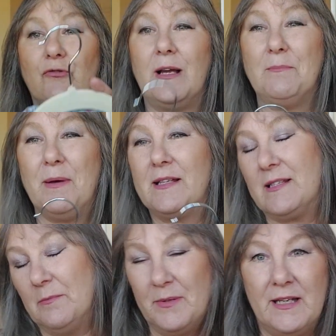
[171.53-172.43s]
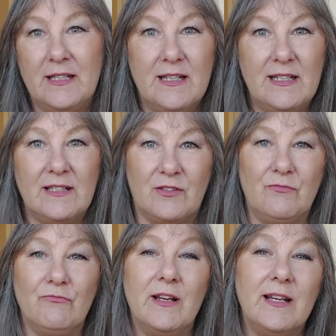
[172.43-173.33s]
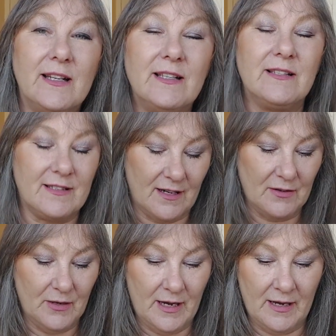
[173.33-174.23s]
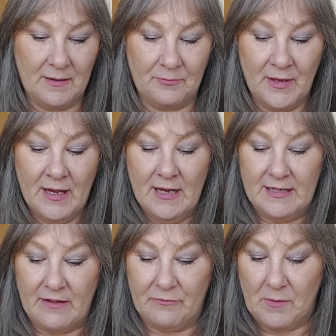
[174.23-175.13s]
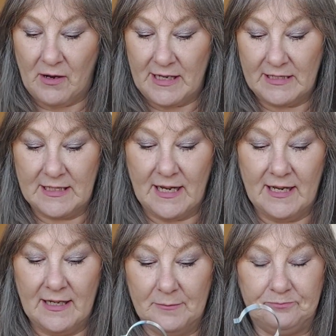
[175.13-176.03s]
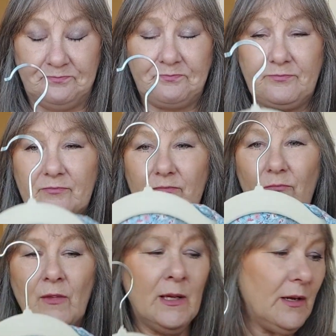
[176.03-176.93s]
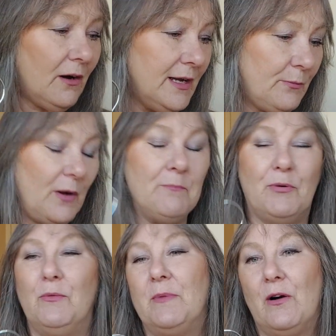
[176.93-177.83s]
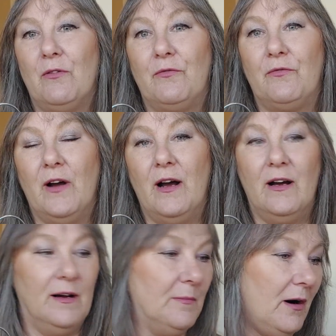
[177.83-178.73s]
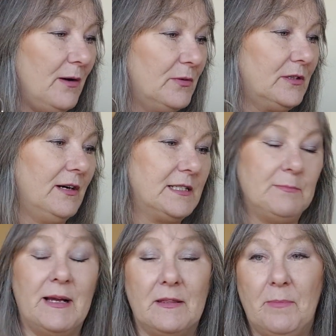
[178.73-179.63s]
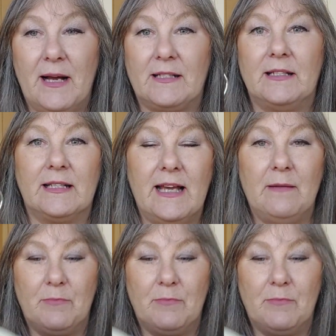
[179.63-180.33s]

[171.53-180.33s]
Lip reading: drape better, but it doesn't really. So never mind. It won't put me off. I would like to make the pattern again